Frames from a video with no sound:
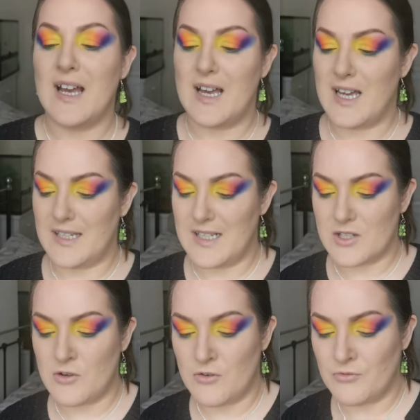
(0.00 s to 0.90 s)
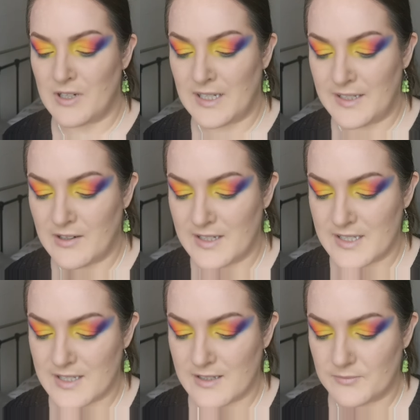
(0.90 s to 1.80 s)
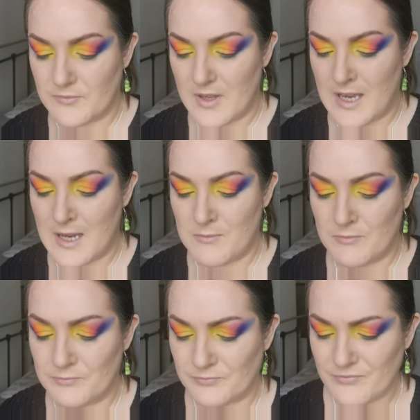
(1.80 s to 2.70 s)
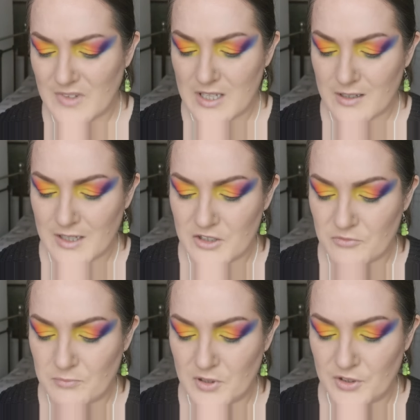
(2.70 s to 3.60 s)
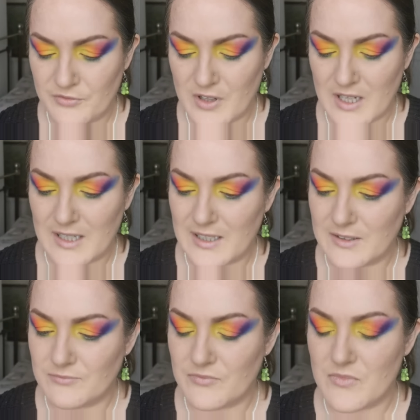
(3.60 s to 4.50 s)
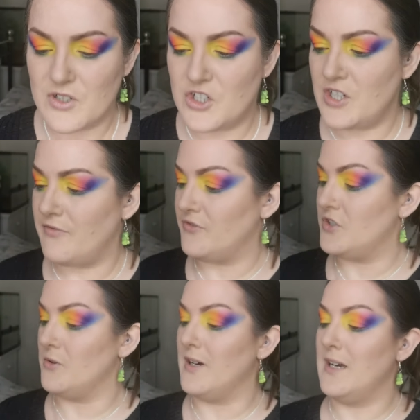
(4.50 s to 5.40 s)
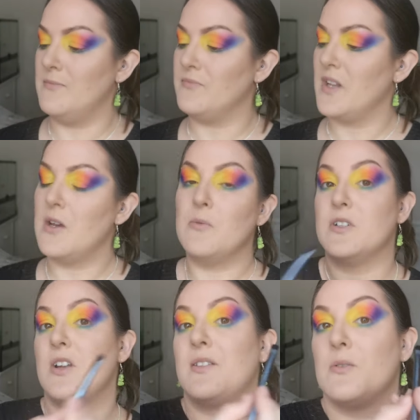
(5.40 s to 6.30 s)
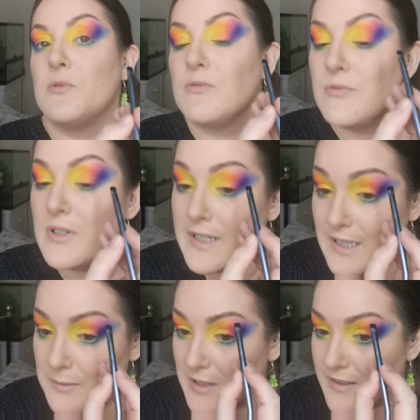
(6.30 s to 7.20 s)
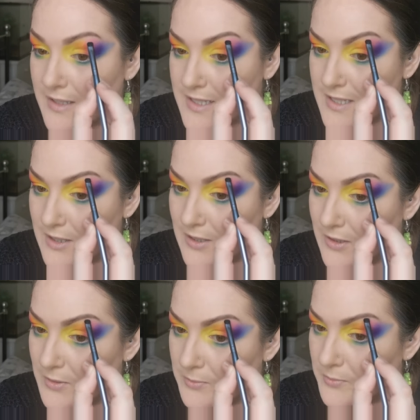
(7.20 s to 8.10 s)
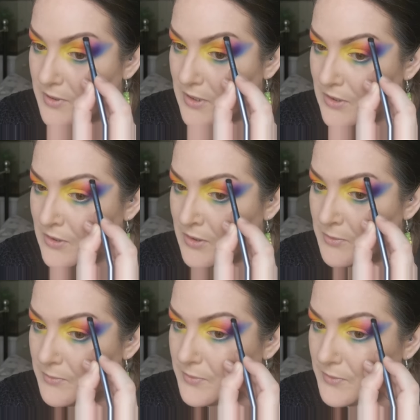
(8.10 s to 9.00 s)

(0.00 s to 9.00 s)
and it's got a really nice um, kind of blue violet shift to it, which I think will really make this look pop.